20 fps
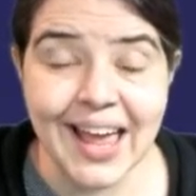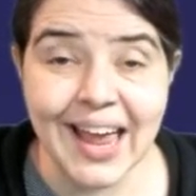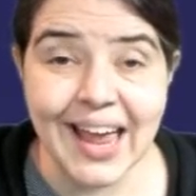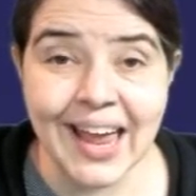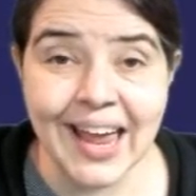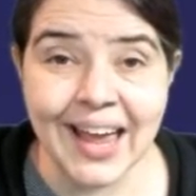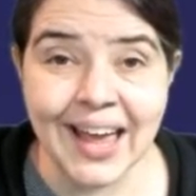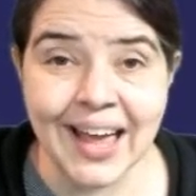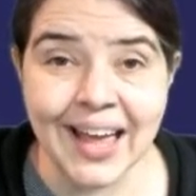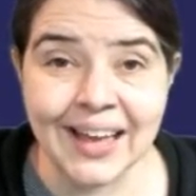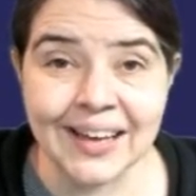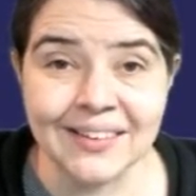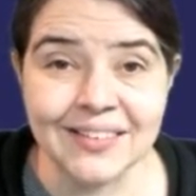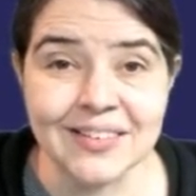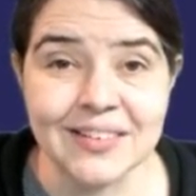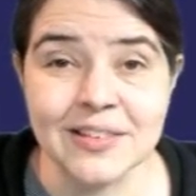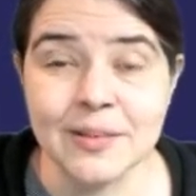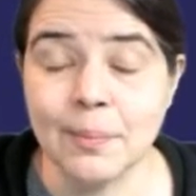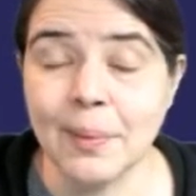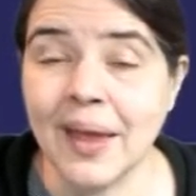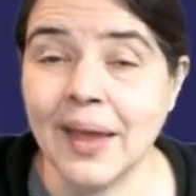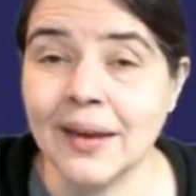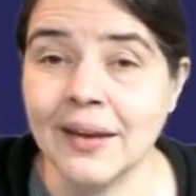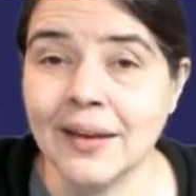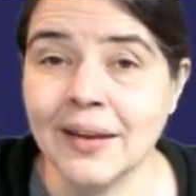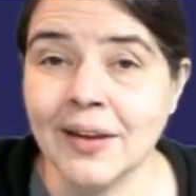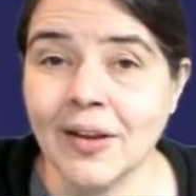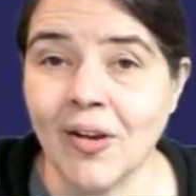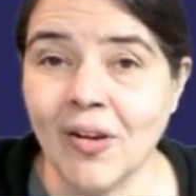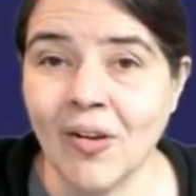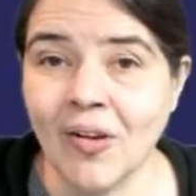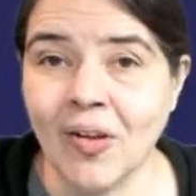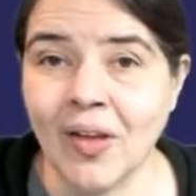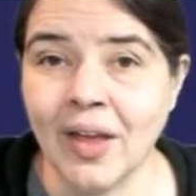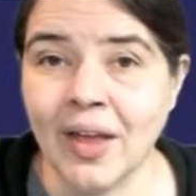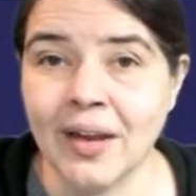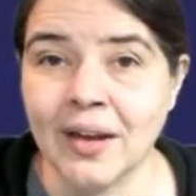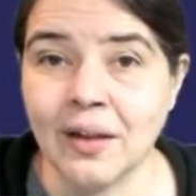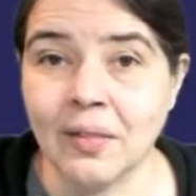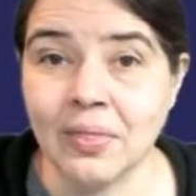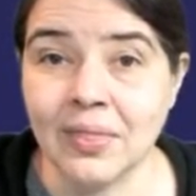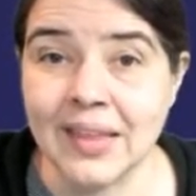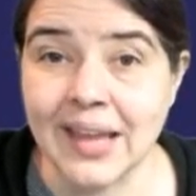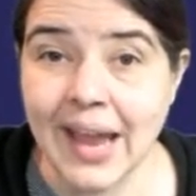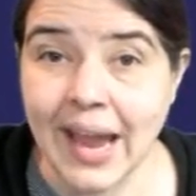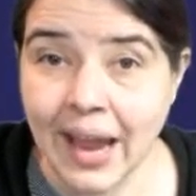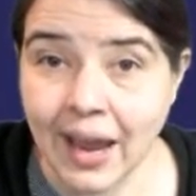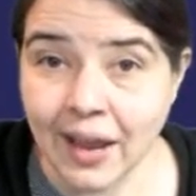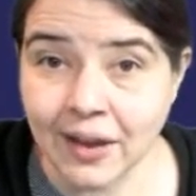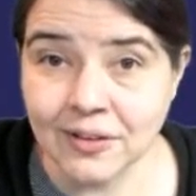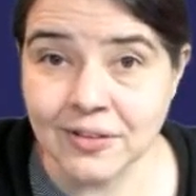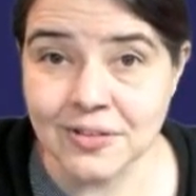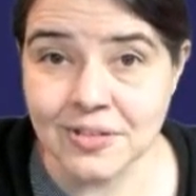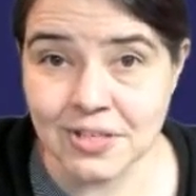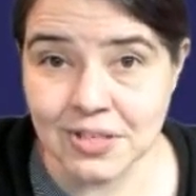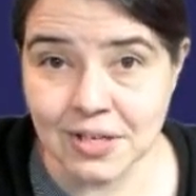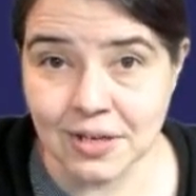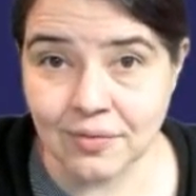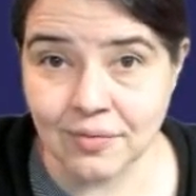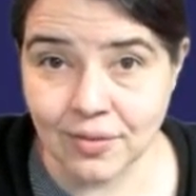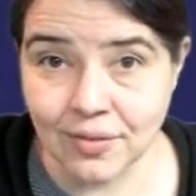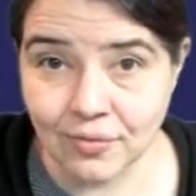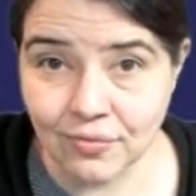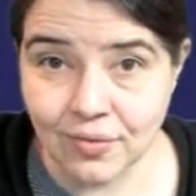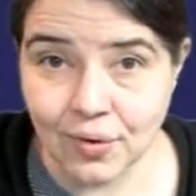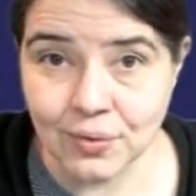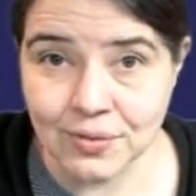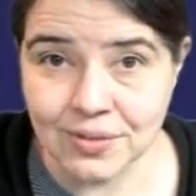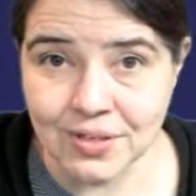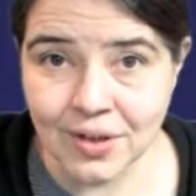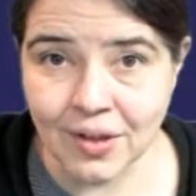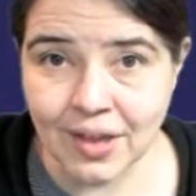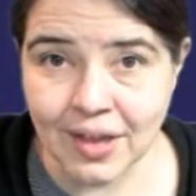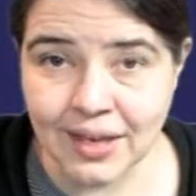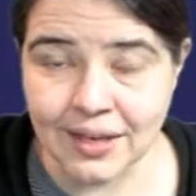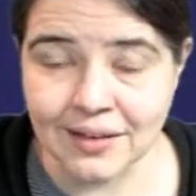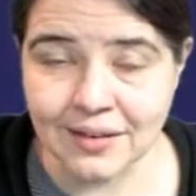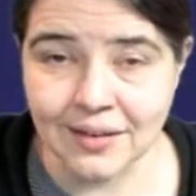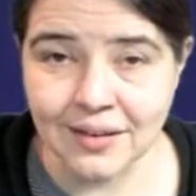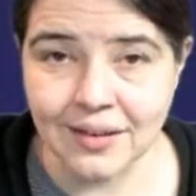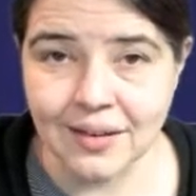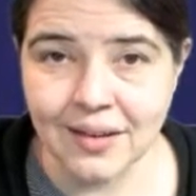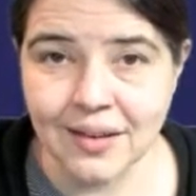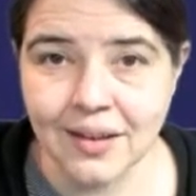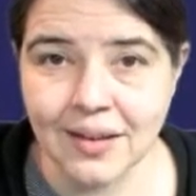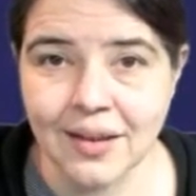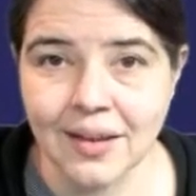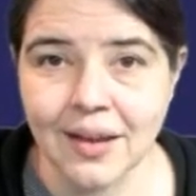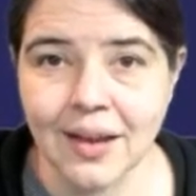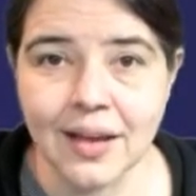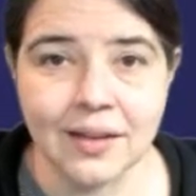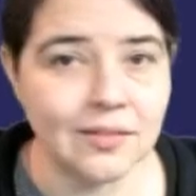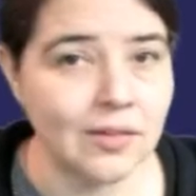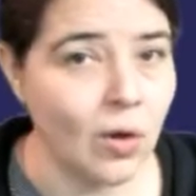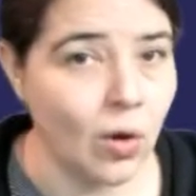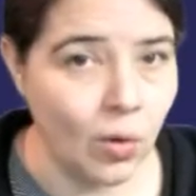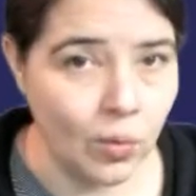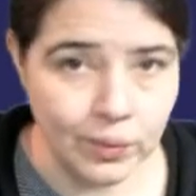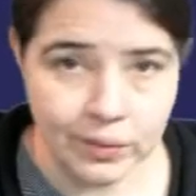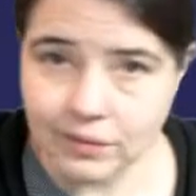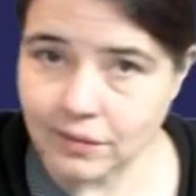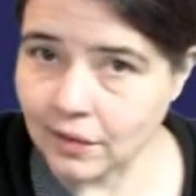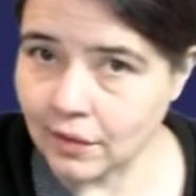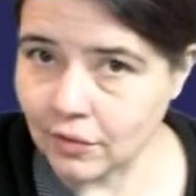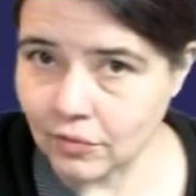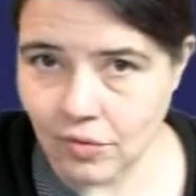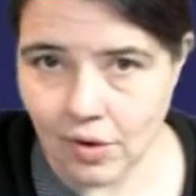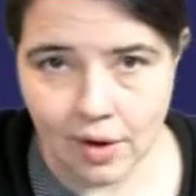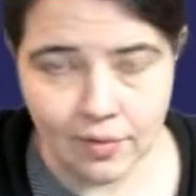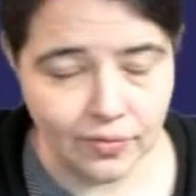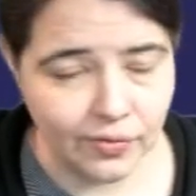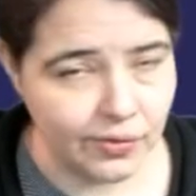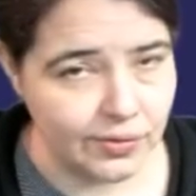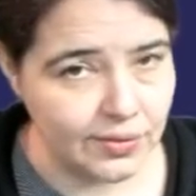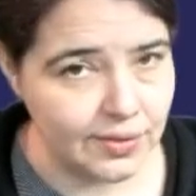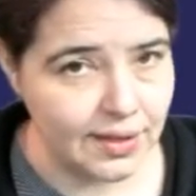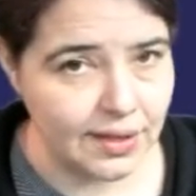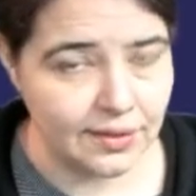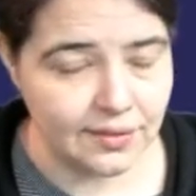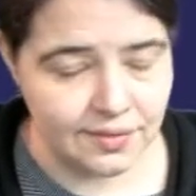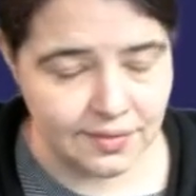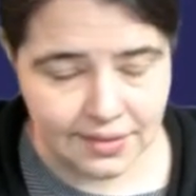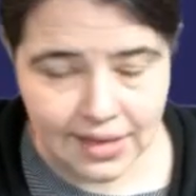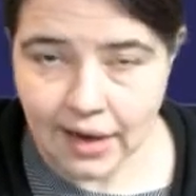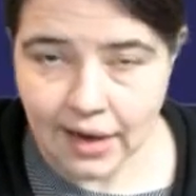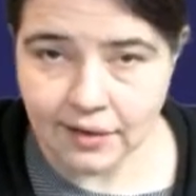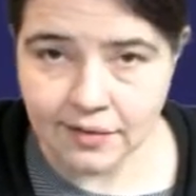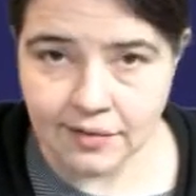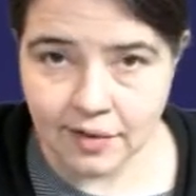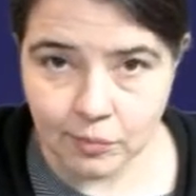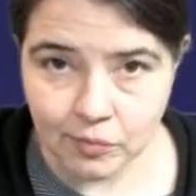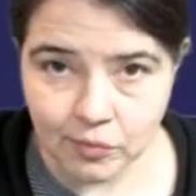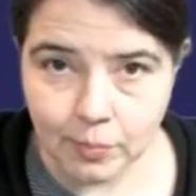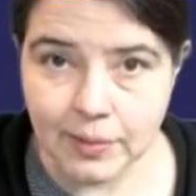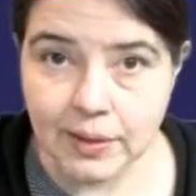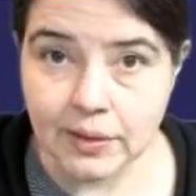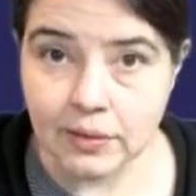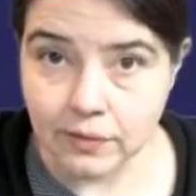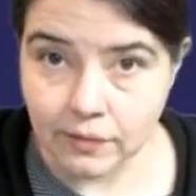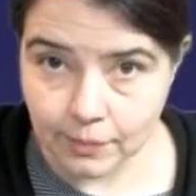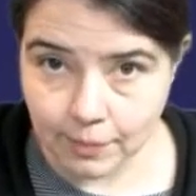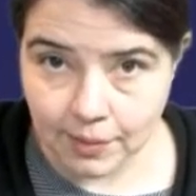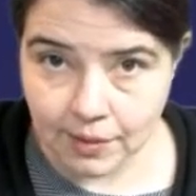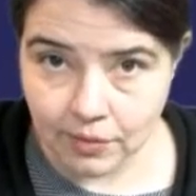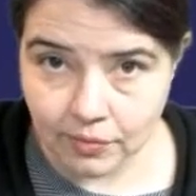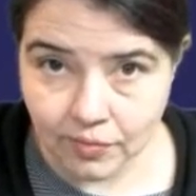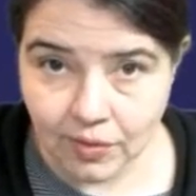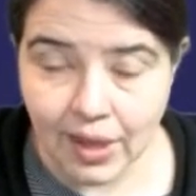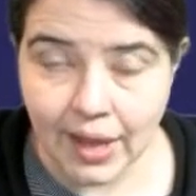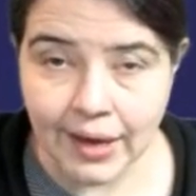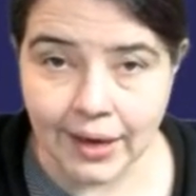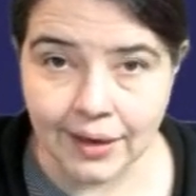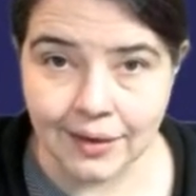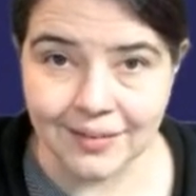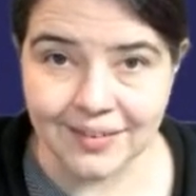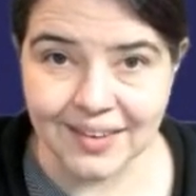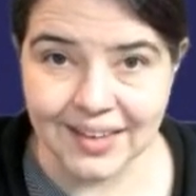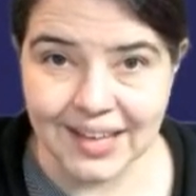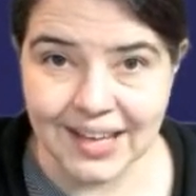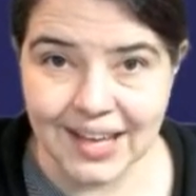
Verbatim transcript: And depending on the energy of the photon, it's always going to travel at the exact same speed, the speed of light.